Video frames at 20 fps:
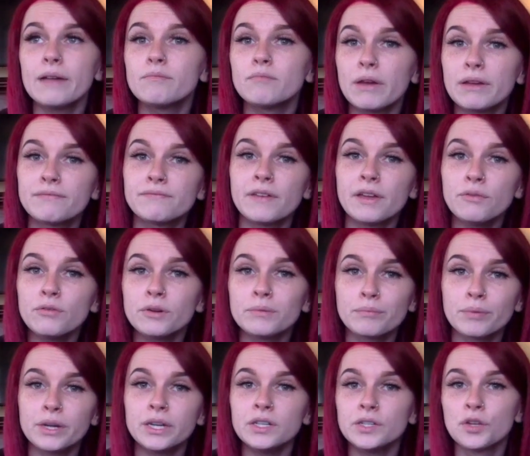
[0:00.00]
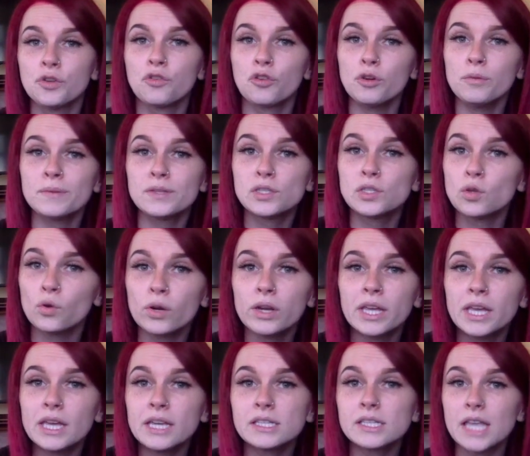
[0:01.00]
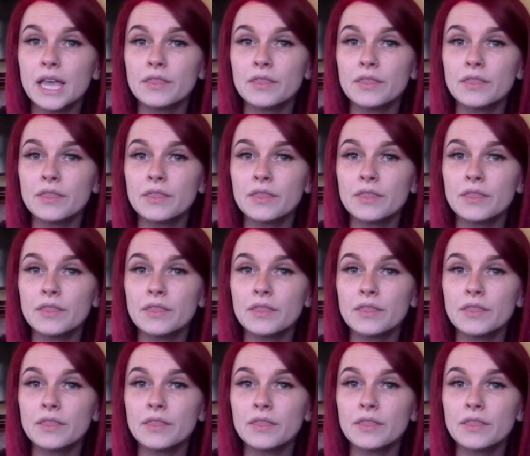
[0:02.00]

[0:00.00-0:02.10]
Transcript: my favorite breed to groom is Yorkies,